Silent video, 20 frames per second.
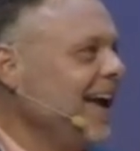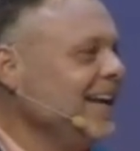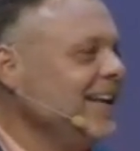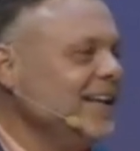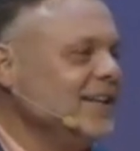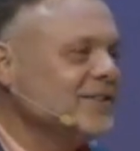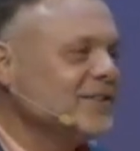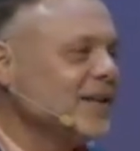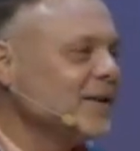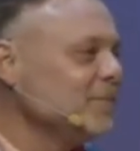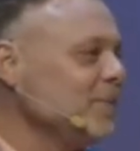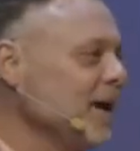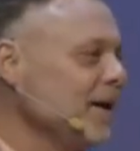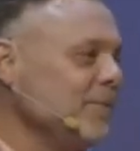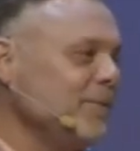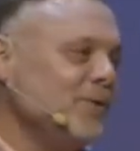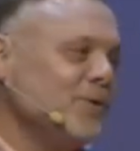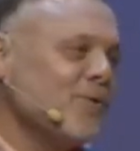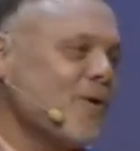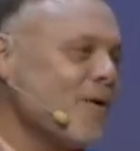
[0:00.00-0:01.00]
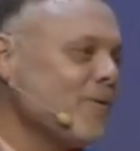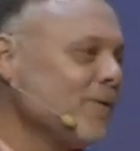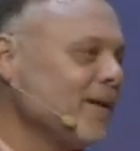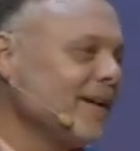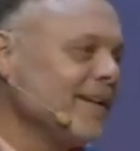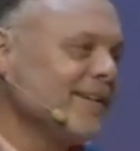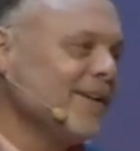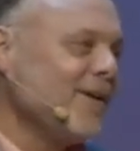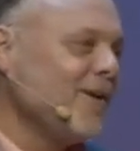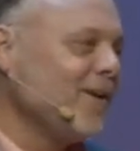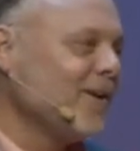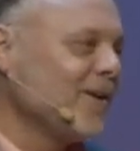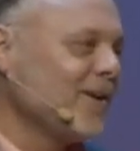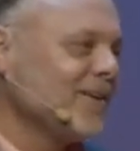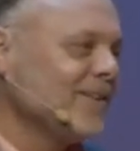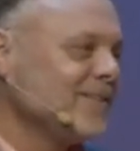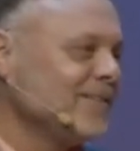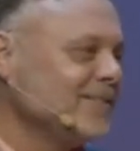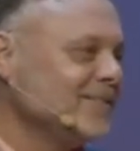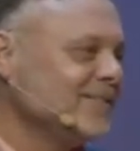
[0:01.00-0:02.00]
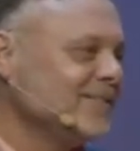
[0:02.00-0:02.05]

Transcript: And he said, Baby, you already are.